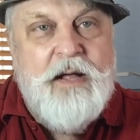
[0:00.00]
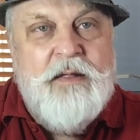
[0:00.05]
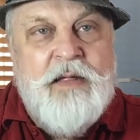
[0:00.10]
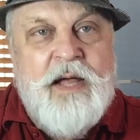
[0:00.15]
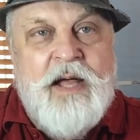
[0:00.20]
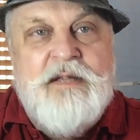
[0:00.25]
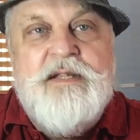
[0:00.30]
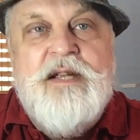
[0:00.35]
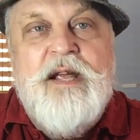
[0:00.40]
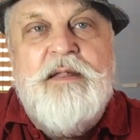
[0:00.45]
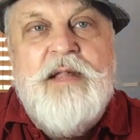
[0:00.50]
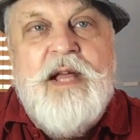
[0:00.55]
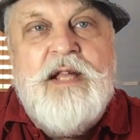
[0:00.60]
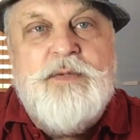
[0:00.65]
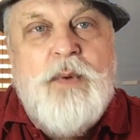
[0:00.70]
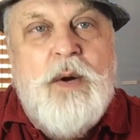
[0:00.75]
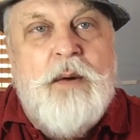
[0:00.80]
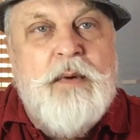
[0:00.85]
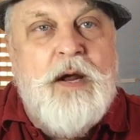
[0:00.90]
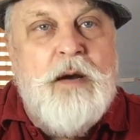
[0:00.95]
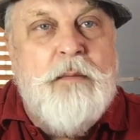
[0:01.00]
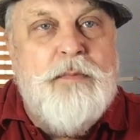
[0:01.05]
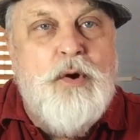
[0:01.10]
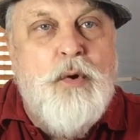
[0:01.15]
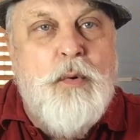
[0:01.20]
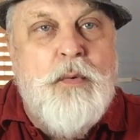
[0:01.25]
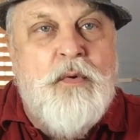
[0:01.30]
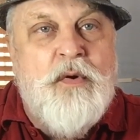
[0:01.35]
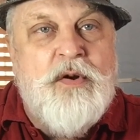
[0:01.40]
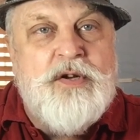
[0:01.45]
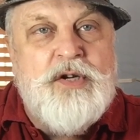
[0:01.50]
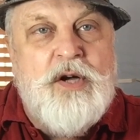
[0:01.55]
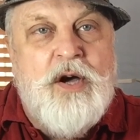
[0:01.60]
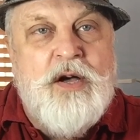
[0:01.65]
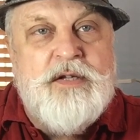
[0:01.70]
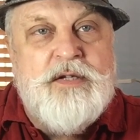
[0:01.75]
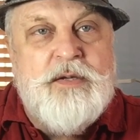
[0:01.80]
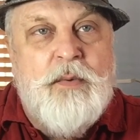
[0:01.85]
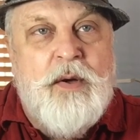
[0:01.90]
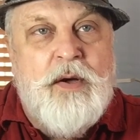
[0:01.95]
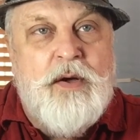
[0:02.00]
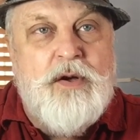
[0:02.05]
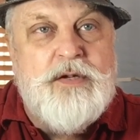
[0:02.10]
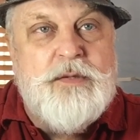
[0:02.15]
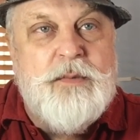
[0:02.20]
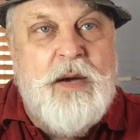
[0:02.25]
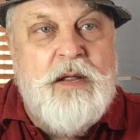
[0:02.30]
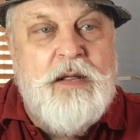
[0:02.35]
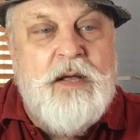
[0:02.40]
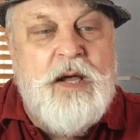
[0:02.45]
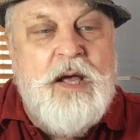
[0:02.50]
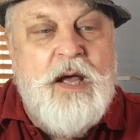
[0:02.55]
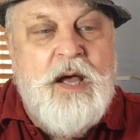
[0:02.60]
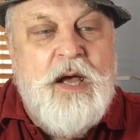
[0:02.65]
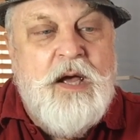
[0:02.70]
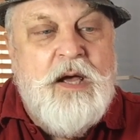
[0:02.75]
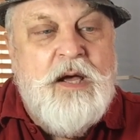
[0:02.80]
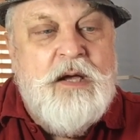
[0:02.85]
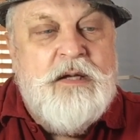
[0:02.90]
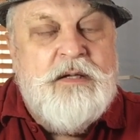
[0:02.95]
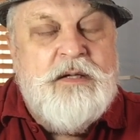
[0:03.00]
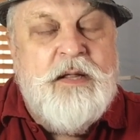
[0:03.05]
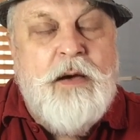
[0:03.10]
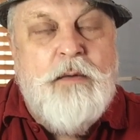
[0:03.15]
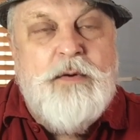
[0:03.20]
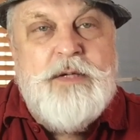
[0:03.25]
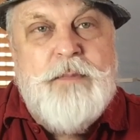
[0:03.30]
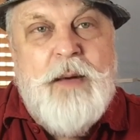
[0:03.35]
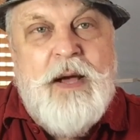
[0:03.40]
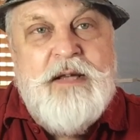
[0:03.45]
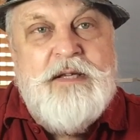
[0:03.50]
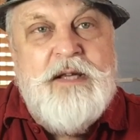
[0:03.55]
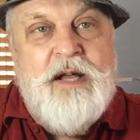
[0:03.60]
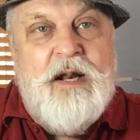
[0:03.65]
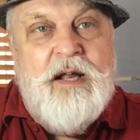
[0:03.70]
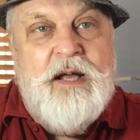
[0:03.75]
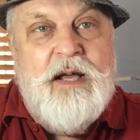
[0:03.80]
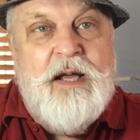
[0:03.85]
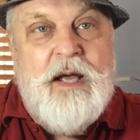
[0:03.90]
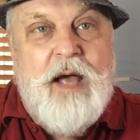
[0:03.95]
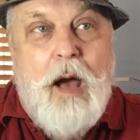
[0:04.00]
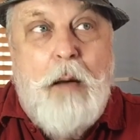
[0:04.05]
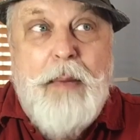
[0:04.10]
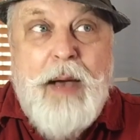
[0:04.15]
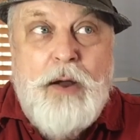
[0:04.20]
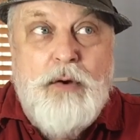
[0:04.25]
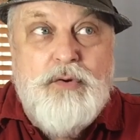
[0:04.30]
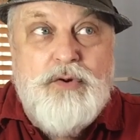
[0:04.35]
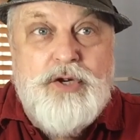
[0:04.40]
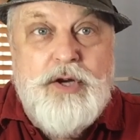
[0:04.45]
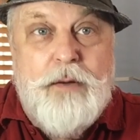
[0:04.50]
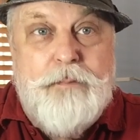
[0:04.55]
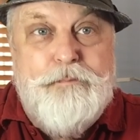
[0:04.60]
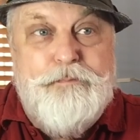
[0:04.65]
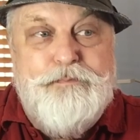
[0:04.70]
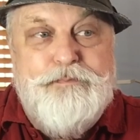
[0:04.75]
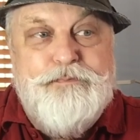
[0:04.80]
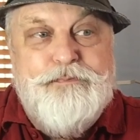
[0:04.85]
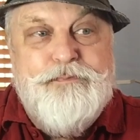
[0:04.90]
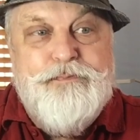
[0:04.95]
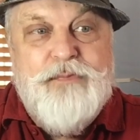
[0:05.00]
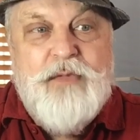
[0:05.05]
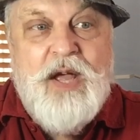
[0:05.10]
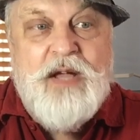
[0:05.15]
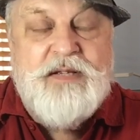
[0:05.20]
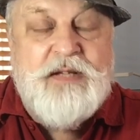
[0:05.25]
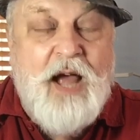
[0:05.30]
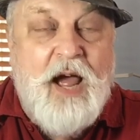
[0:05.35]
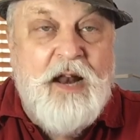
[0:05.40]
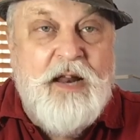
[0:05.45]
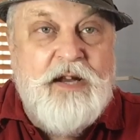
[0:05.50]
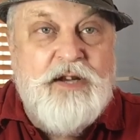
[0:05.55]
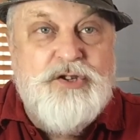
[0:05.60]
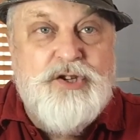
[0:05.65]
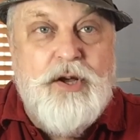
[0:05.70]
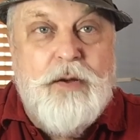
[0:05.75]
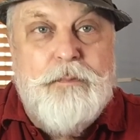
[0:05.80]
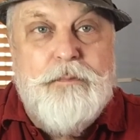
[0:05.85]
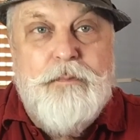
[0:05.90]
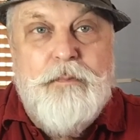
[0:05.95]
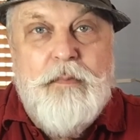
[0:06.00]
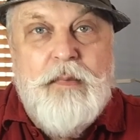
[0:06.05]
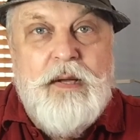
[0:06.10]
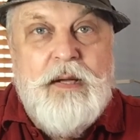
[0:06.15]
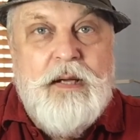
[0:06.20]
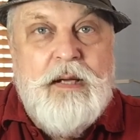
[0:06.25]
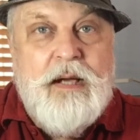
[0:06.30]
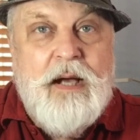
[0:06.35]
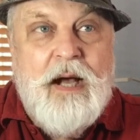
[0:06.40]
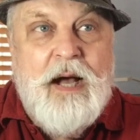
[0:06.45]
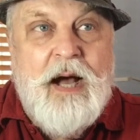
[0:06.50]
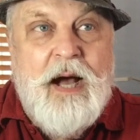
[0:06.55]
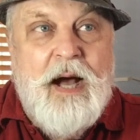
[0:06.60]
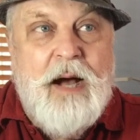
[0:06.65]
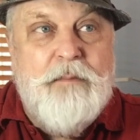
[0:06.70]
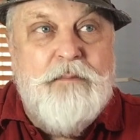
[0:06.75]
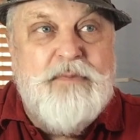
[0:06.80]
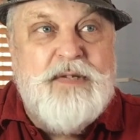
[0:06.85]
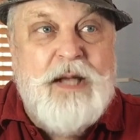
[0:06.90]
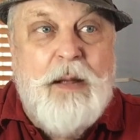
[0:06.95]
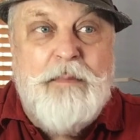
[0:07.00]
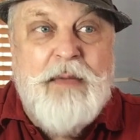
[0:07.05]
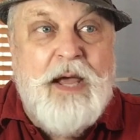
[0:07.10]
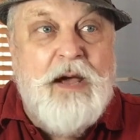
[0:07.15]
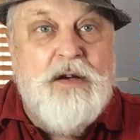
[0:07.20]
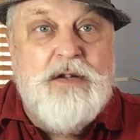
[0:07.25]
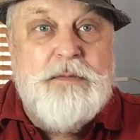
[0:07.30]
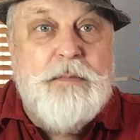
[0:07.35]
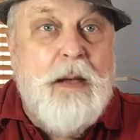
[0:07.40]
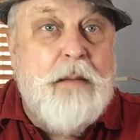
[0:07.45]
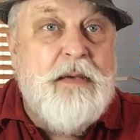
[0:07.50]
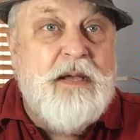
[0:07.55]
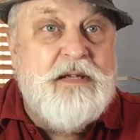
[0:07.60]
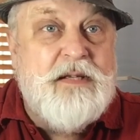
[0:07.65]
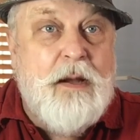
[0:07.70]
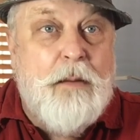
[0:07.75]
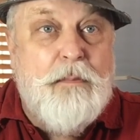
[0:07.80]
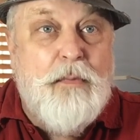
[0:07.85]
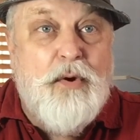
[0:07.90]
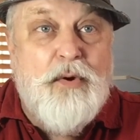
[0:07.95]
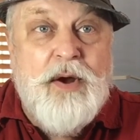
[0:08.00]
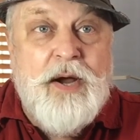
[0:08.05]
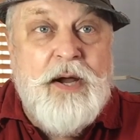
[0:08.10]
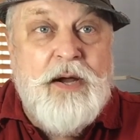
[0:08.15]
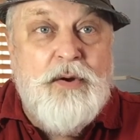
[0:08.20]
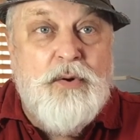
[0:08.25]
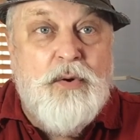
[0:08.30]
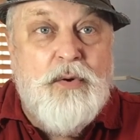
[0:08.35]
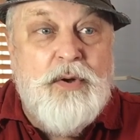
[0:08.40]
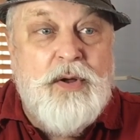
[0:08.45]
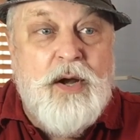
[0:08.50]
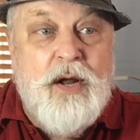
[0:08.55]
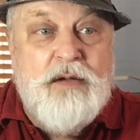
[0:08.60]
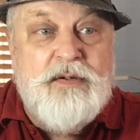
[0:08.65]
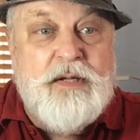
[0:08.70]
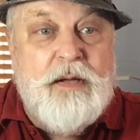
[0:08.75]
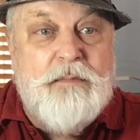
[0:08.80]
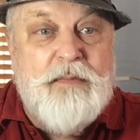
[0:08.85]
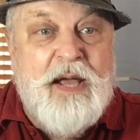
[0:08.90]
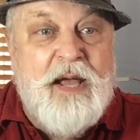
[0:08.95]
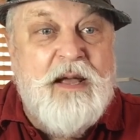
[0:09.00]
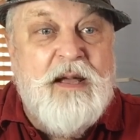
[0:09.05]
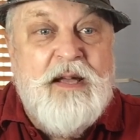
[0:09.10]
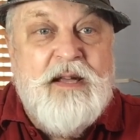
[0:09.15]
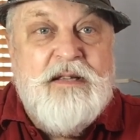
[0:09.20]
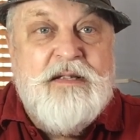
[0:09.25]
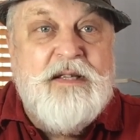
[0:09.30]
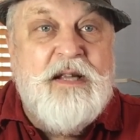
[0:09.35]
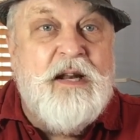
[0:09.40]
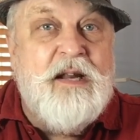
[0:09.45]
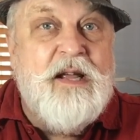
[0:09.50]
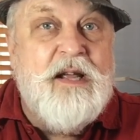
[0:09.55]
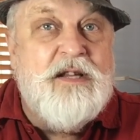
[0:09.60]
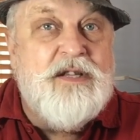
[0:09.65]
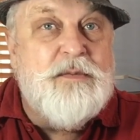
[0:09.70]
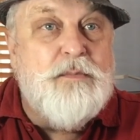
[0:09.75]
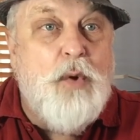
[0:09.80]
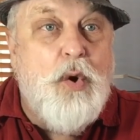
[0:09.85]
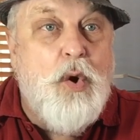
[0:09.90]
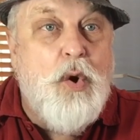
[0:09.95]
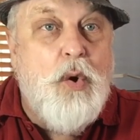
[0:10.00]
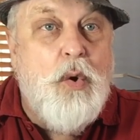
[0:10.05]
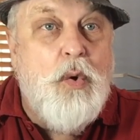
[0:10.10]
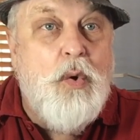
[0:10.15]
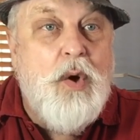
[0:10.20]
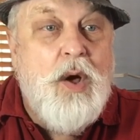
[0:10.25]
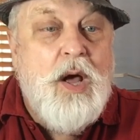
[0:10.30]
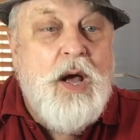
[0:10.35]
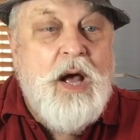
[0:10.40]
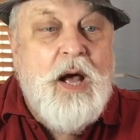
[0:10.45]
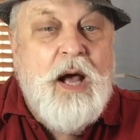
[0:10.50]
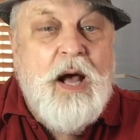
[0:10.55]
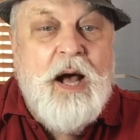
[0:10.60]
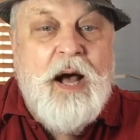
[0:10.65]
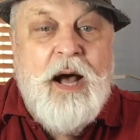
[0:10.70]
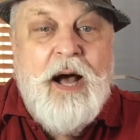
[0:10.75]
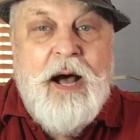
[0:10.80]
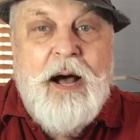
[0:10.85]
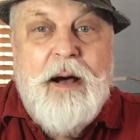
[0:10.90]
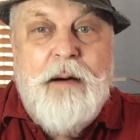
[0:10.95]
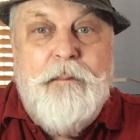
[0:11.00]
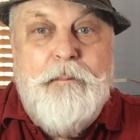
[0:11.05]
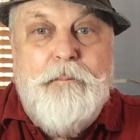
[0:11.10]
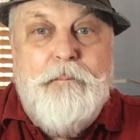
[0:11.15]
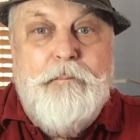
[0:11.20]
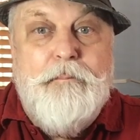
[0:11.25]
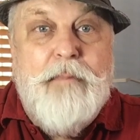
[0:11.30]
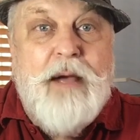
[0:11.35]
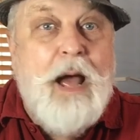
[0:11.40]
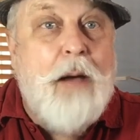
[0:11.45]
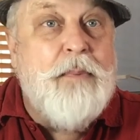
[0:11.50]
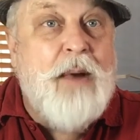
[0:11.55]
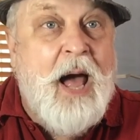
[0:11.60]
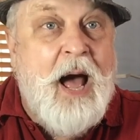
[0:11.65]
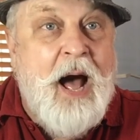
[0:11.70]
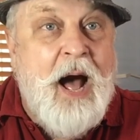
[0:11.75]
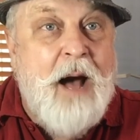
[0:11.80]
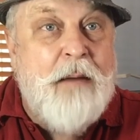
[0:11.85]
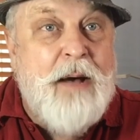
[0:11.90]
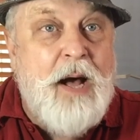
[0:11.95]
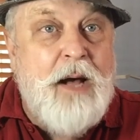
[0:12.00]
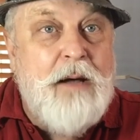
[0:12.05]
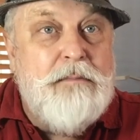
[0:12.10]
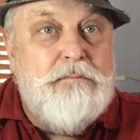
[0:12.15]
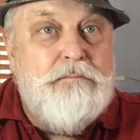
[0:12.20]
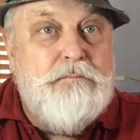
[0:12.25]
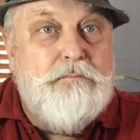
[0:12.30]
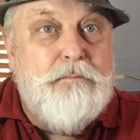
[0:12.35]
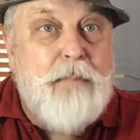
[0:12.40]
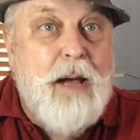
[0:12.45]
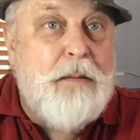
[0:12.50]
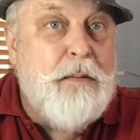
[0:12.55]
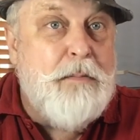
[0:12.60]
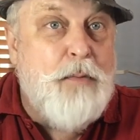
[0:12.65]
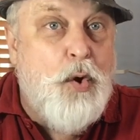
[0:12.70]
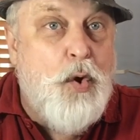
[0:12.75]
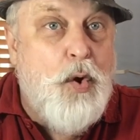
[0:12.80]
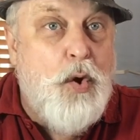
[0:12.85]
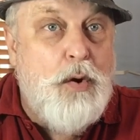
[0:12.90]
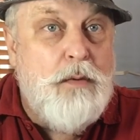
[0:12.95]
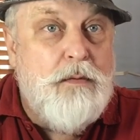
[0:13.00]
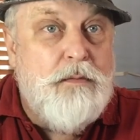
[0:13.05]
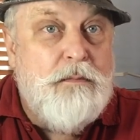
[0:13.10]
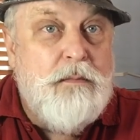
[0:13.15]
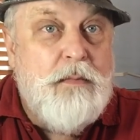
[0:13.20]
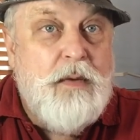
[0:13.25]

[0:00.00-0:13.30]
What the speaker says: That's it. That's what I'm going to build when I retire, so it won't cost me anything. So that was basically a battleship, a sailing ship, something else, maybe a submarine, or something silly and small, a couple of armour, maybe more,